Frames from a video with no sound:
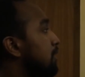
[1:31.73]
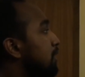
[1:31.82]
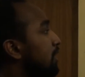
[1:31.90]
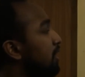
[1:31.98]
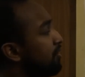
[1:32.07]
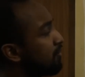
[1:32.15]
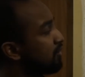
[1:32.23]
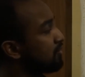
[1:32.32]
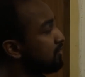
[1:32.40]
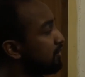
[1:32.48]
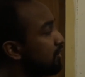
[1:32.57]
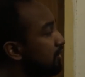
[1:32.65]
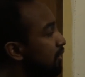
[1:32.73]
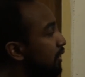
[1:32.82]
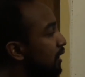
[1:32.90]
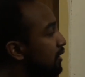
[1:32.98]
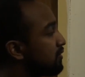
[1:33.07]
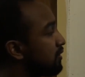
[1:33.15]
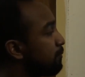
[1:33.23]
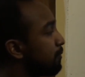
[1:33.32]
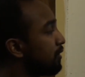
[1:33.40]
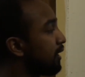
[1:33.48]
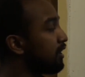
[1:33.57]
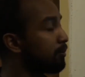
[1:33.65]
Here you can see a
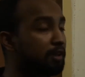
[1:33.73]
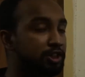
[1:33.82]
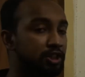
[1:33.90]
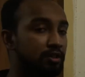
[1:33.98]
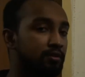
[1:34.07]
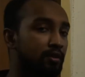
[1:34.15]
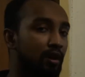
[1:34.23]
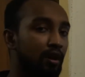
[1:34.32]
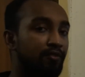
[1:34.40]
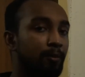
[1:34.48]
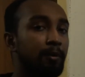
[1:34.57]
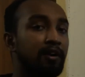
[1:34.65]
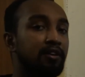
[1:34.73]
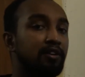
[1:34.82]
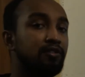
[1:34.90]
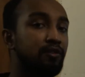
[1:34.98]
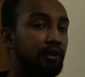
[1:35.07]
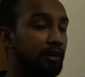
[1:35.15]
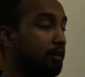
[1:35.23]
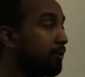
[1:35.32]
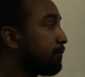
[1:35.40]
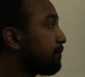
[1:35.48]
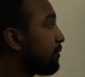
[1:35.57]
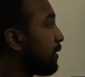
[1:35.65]
simple animation of a Buchholz relay.
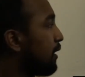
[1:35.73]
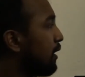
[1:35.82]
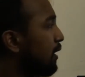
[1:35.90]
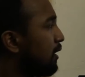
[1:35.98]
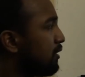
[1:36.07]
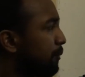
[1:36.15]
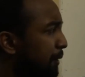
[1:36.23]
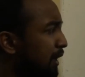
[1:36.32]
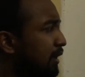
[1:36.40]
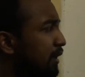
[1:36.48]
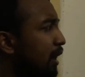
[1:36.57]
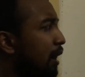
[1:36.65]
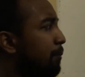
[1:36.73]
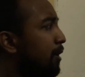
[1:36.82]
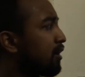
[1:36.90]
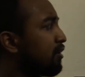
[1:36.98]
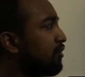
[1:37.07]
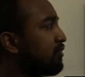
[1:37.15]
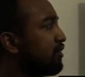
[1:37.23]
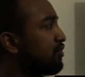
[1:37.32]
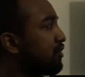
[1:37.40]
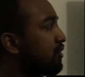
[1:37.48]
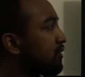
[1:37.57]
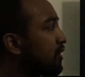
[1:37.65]
Typically, a mercury
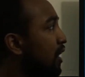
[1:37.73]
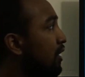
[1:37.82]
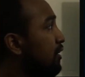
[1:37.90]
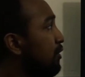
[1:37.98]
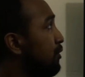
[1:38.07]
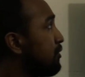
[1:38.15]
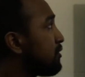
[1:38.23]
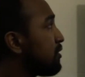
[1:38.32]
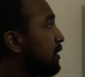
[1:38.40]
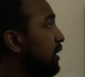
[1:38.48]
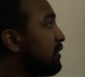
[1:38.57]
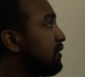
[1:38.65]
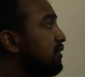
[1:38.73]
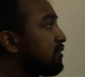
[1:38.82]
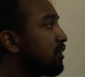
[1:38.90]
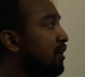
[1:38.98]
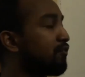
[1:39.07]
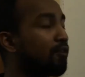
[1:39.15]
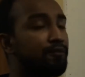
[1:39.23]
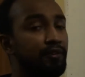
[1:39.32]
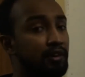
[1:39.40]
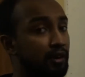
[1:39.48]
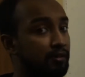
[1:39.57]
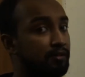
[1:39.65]
switches are used in this type of
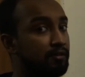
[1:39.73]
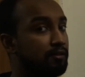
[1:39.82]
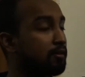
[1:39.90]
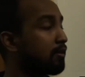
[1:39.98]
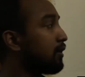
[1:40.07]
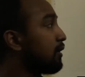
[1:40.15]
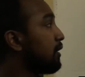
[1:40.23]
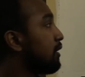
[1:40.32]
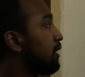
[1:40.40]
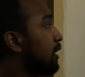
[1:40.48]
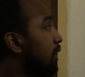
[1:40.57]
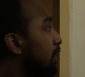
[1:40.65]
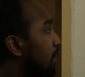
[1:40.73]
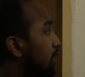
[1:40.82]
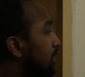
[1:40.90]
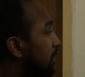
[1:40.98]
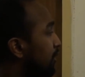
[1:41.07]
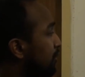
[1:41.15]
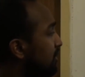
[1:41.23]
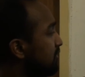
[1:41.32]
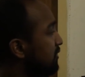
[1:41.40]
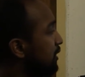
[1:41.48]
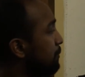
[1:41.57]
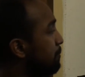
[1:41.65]
relays. Here you can
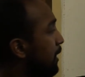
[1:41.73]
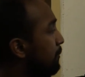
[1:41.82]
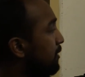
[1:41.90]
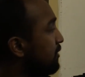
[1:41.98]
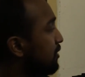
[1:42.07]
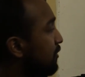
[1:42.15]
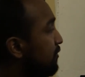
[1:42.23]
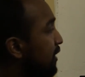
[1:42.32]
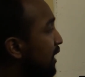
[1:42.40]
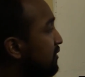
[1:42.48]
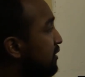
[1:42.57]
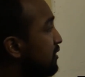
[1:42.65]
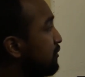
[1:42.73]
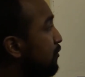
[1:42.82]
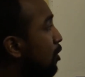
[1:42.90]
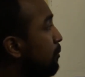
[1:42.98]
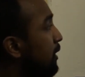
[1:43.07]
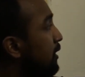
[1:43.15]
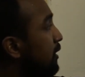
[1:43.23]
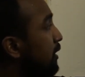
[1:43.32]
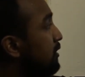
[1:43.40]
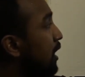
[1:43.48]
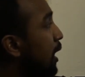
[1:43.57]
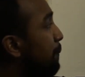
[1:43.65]
see bubbles of gases forming in
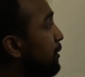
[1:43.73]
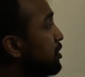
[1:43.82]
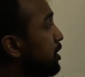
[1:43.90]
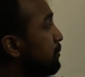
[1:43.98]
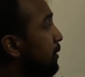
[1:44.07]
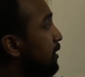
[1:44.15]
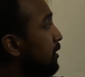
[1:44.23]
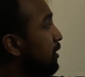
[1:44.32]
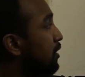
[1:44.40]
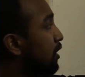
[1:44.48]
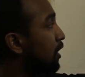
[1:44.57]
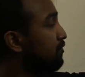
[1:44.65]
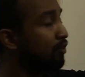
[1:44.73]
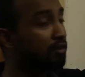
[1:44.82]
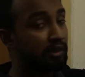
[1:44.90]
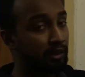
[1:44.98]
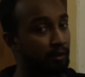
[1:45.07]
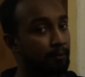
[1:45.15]
the upper chamber of the relay.